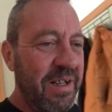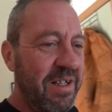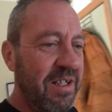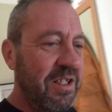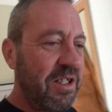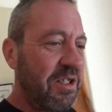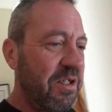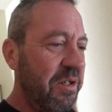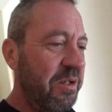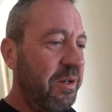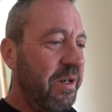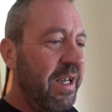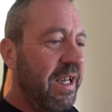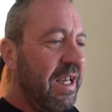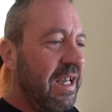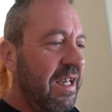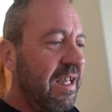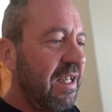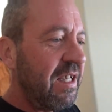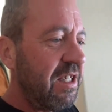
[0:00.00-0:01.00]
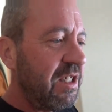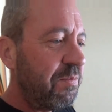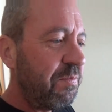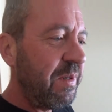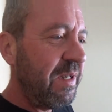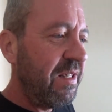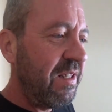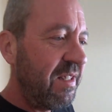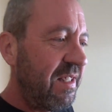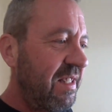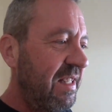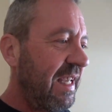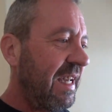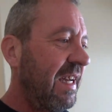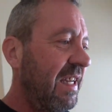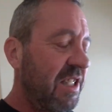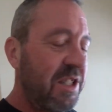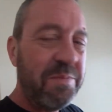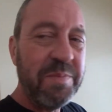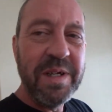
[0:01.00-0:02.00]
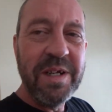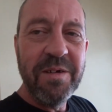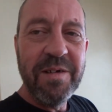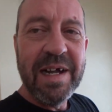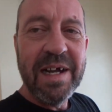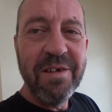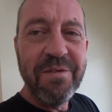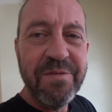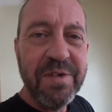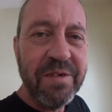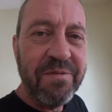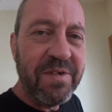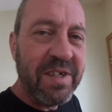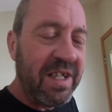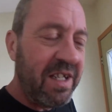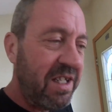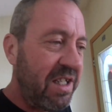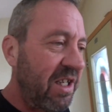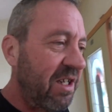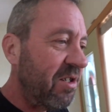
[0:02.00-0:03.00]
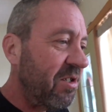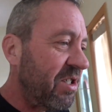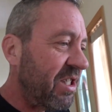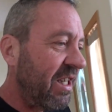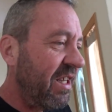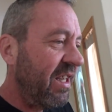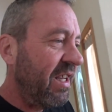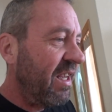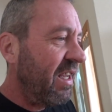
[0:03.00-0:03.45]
So he's been yeah he's been around 15 years,